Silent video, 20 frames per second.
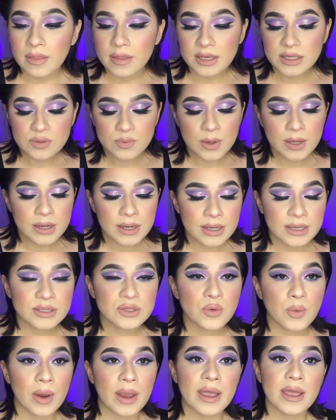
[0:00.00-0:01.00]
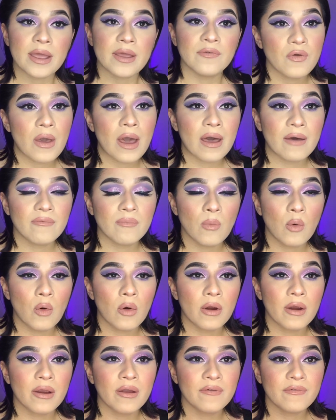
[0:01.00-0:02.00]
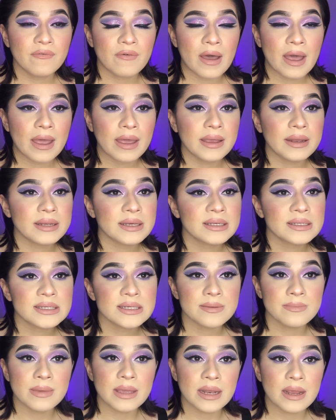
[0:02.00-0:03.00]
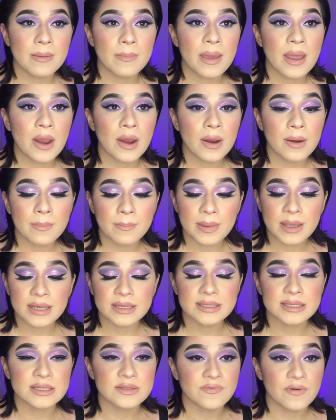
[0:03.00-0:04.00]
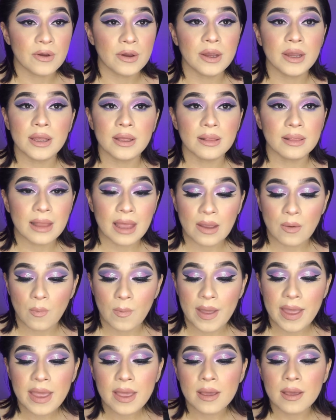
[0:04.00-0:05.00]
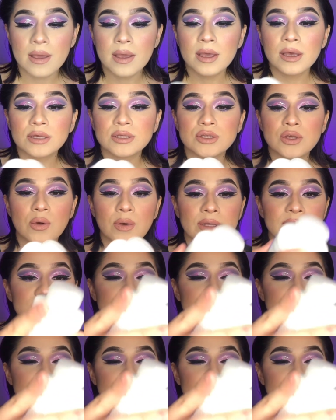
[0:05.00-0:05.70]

This one is great if you have more fine to medium hair because it's very lightweight. So it's